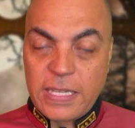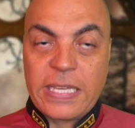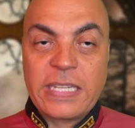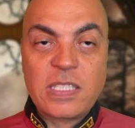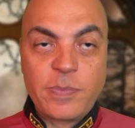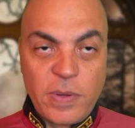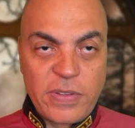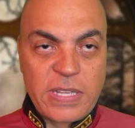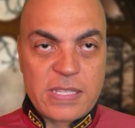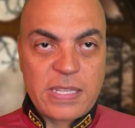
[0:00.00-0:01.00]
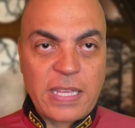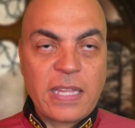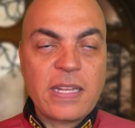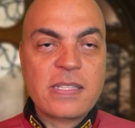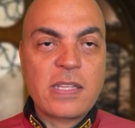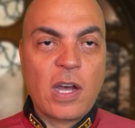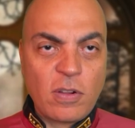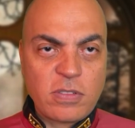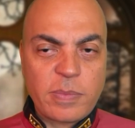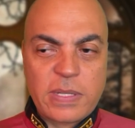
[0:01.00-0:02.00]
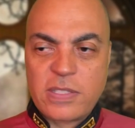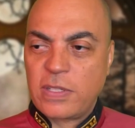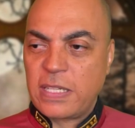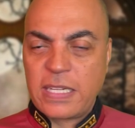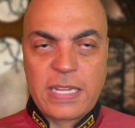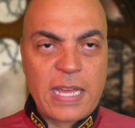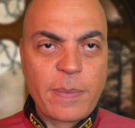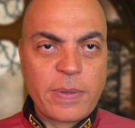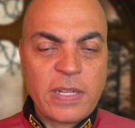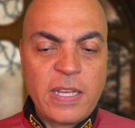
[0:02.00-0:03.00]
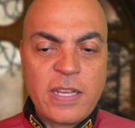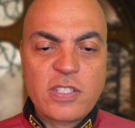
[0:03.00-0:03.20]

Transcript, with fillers: Experience, again, is the ultimate, so let it happen.